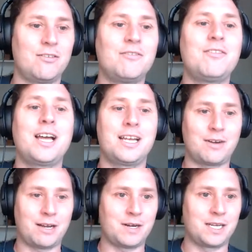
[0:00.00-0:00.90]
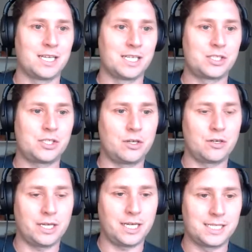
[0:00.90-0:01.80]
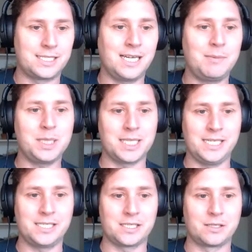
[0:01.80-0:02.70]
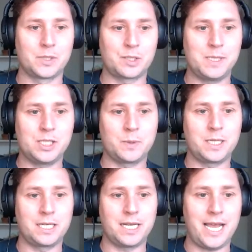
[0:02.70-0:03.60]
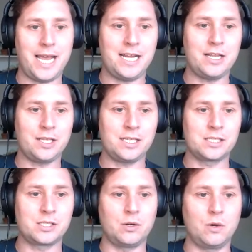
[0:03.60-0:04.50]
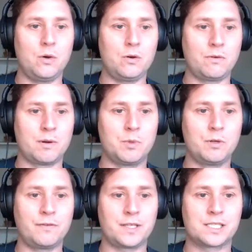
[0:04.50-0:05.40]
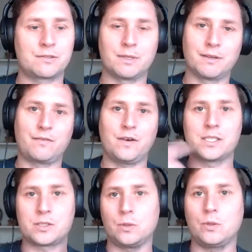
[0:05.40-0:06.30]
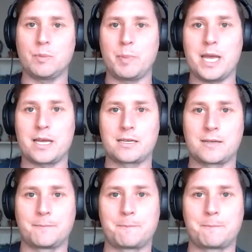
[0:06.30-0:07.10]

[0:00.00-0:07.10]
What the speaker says: Right. So double-ended, which means we can add things or remove things from the front or the back.